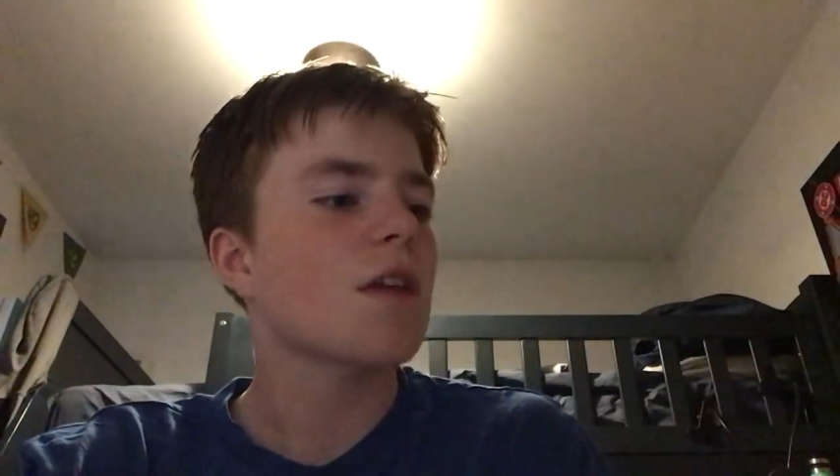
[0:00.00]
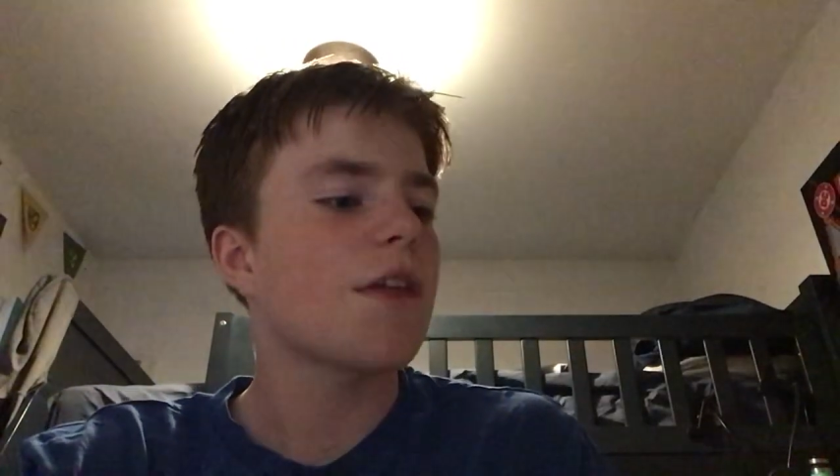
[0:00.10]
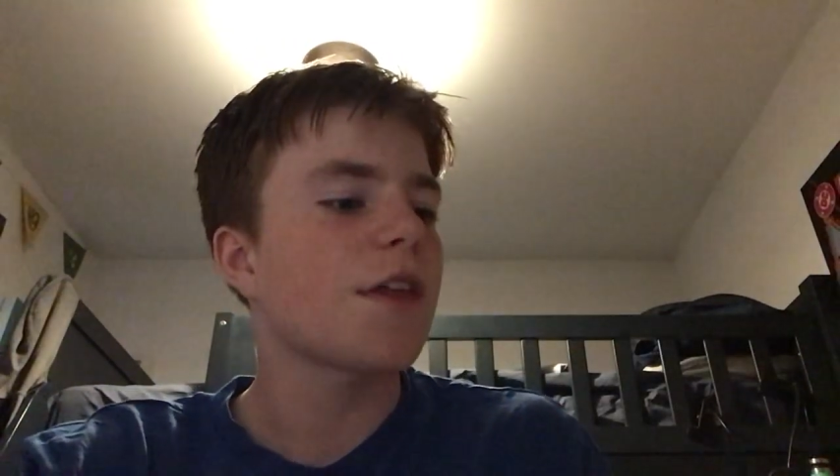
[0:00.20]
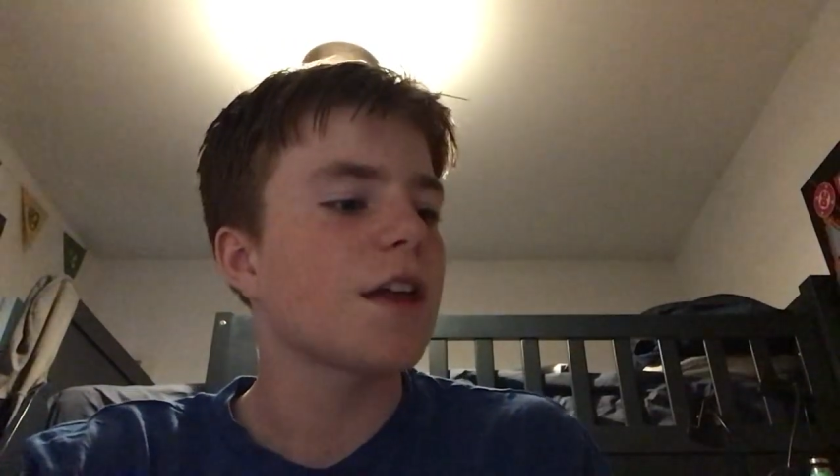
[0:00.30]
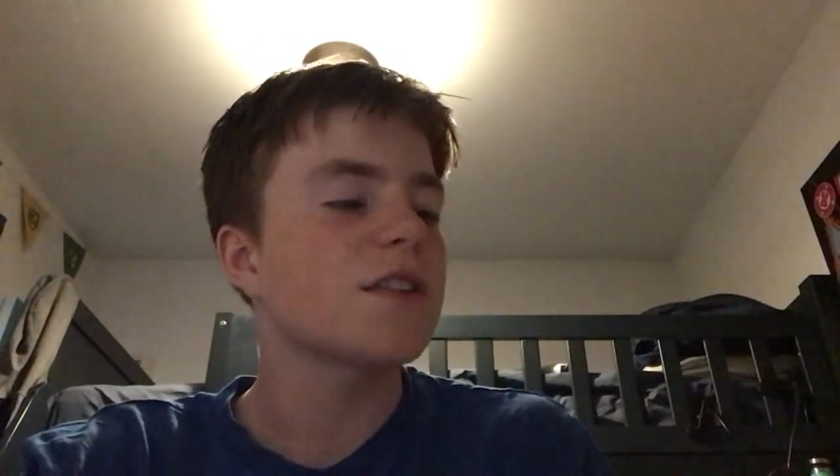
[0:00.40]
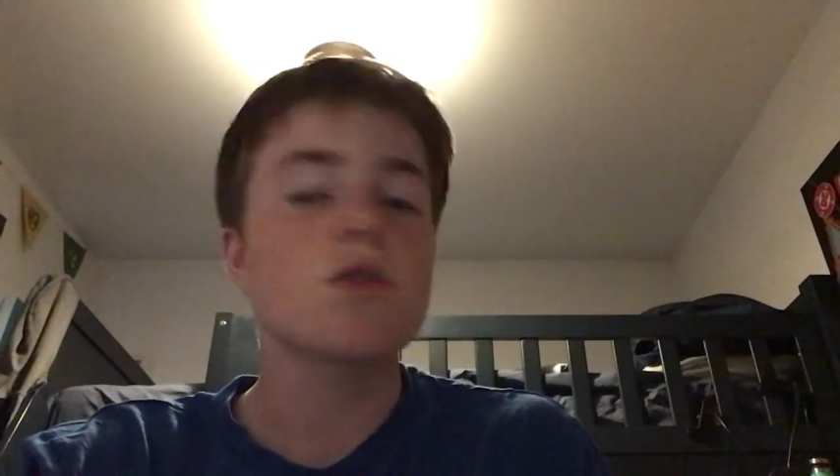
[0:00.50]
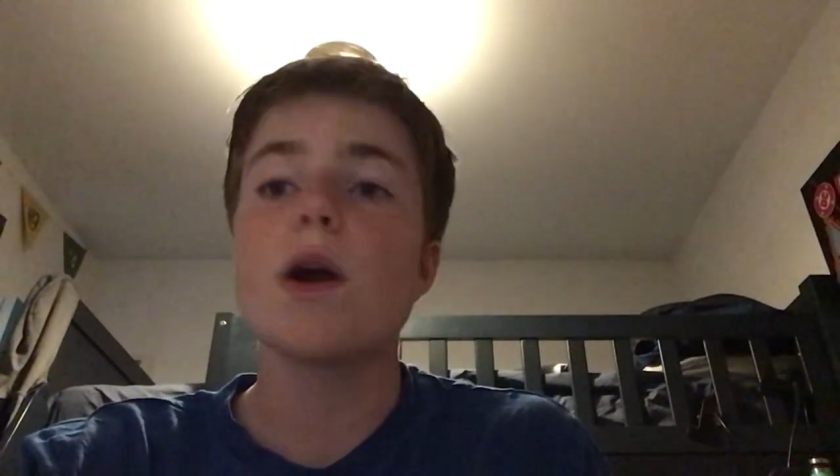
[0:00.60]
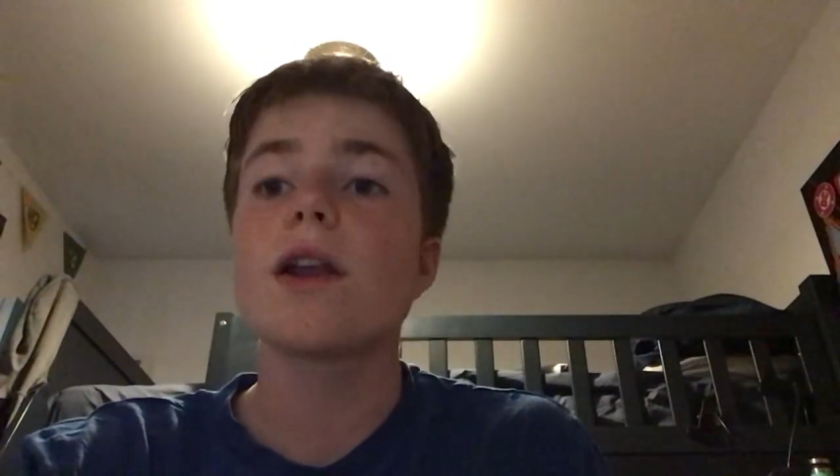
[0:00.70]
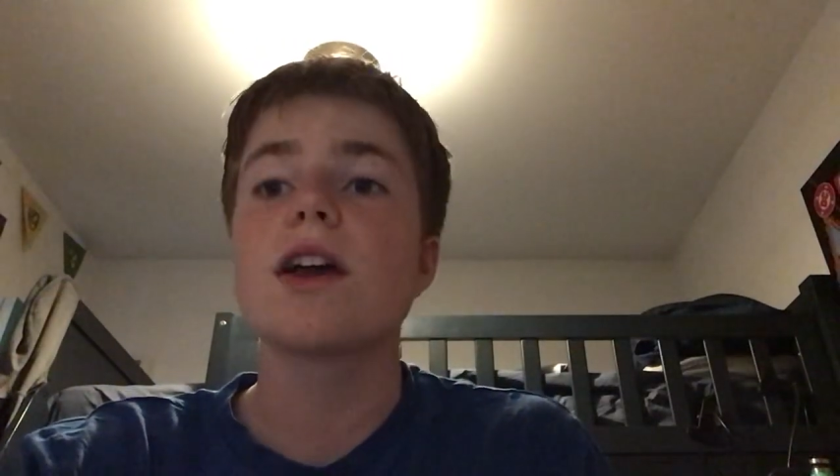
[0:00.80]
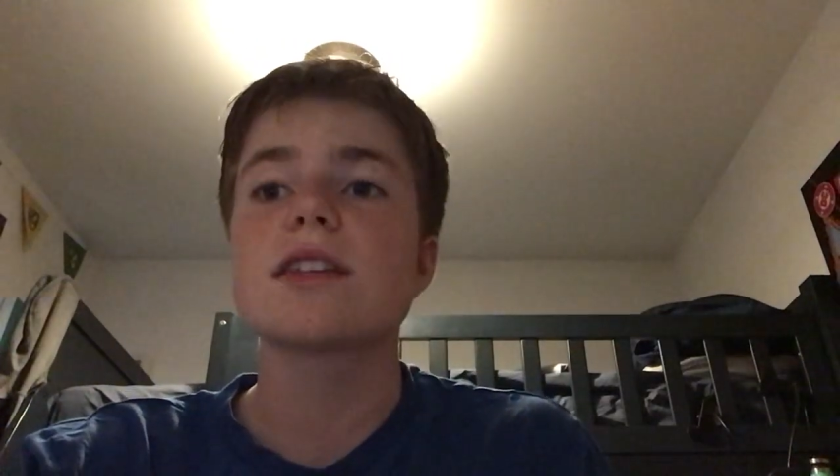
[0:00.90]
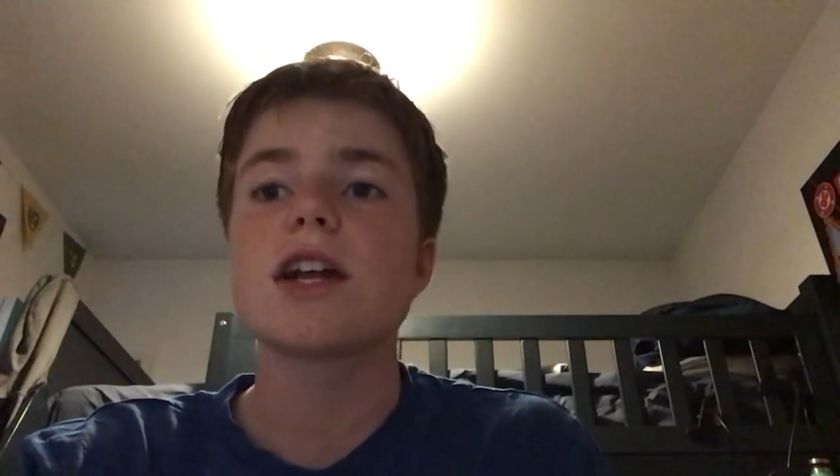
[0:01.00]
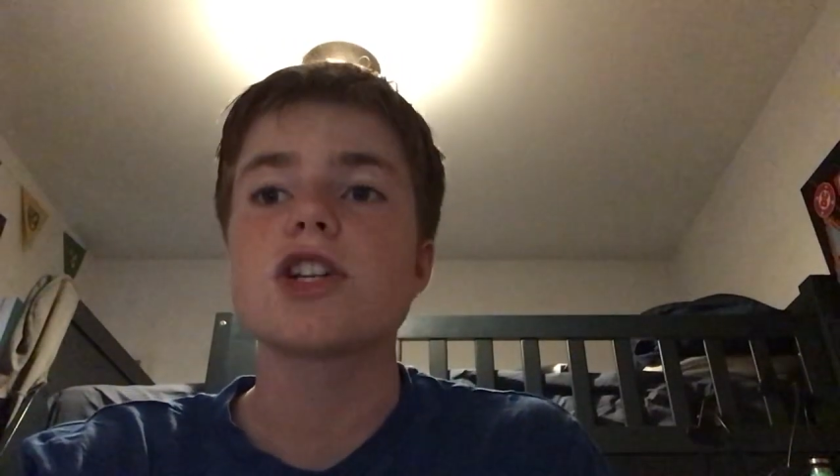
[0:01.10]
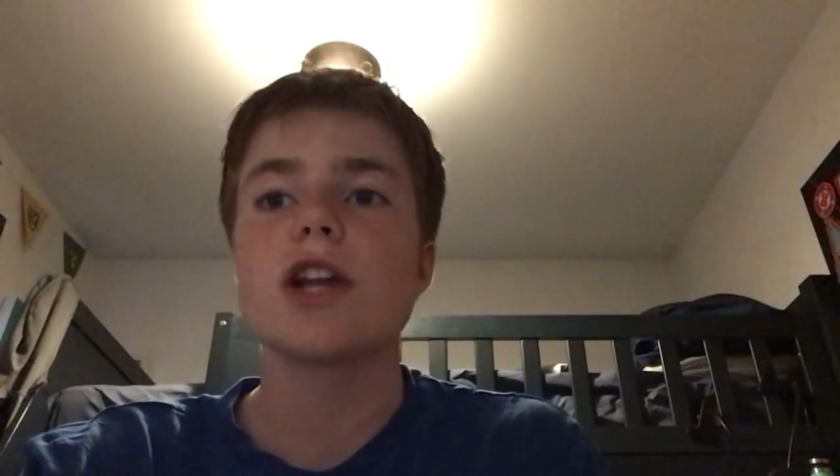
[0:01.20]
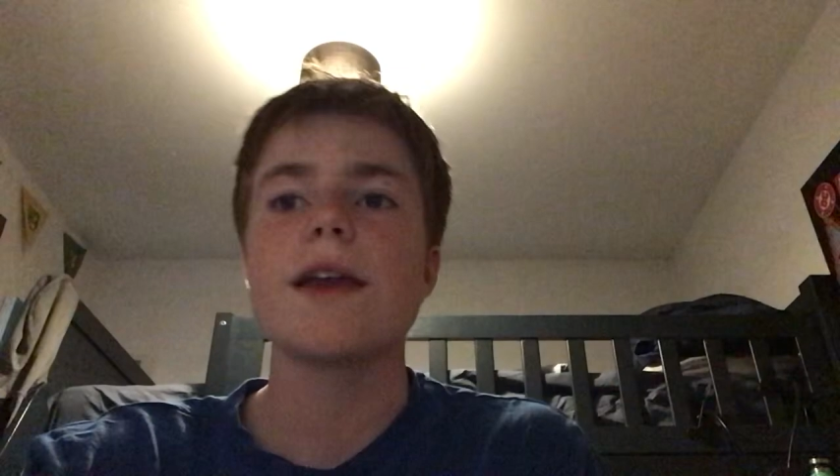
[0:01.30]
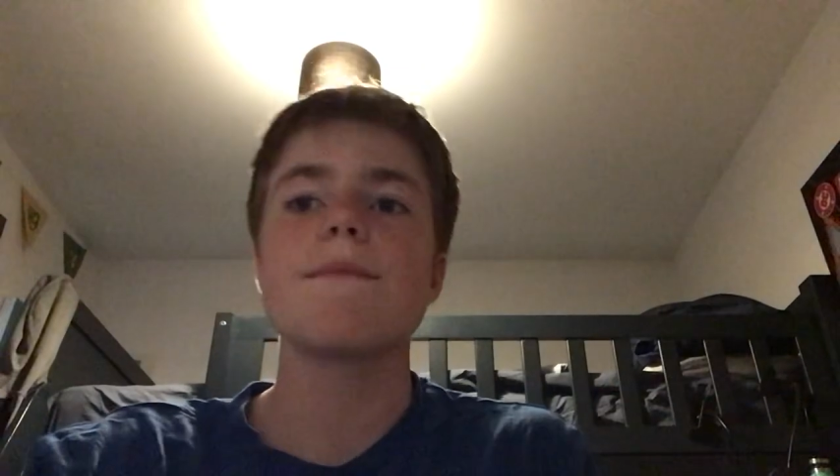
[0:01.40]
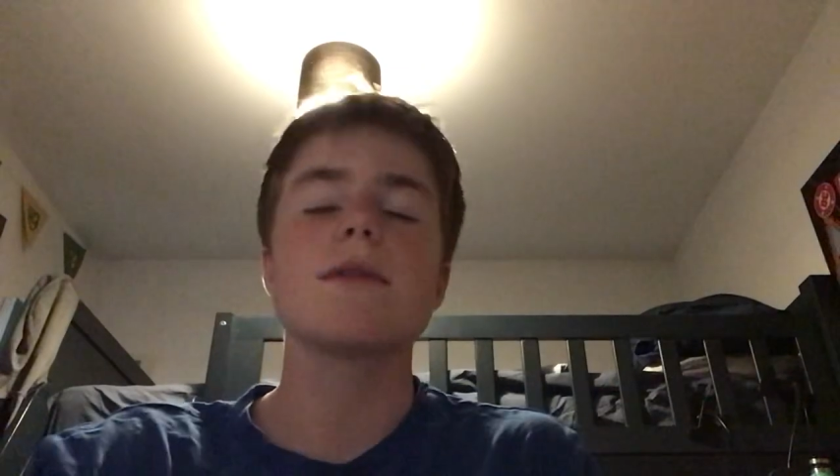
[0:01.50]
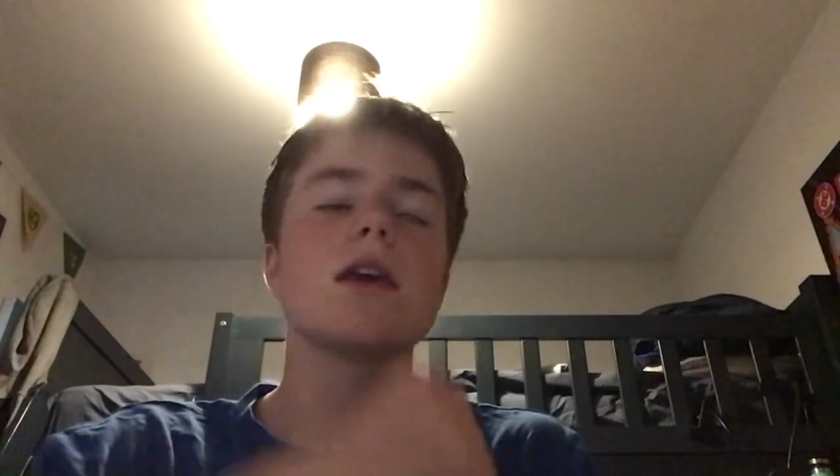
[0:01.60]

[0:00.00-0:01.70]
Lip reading: I think. It's quite nice, actually.